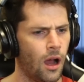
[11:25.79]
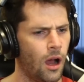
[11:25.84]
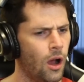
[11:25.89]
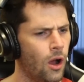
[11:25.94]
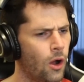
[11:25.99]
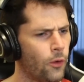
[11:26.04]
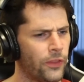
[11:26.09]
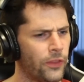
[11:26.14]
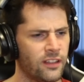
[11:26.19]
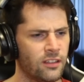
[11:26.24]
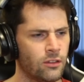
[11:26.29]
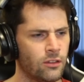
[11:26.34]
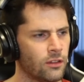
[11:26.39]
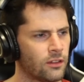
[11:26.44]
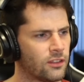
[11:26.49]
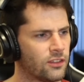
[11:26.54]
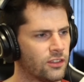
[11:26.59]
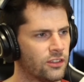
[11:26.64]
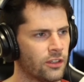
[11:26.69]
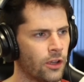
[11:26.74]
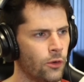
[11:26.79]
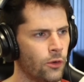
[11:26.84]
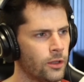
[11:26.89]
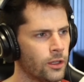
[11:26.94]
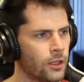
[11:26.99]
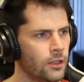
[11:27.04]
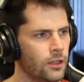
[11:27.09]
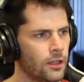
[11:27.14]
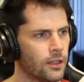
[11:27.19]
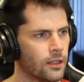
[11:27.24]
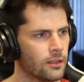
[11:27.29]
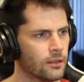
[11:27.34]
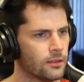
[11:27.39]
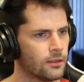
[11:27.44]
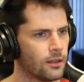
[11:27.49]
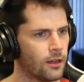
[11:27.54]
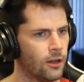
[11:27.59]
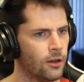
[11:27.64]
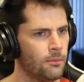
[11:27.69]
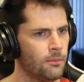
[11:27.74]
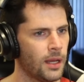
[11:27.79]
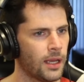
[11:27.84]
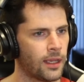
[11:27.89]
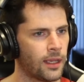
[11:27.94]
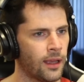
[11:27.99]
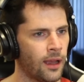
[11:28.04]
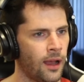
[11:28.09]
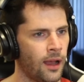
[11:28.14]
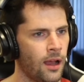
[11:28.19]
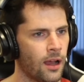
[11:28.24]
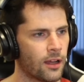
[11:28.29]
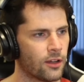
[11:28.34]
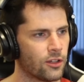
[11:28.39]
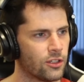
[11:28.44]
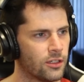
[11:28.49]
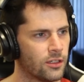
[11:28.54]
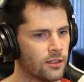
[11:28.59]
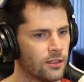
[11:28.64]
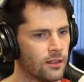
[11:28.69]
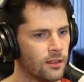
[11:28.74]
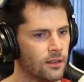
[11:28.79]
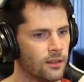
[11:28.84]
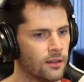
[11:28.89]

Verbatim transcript: Oh, this looks so good oh my gosh,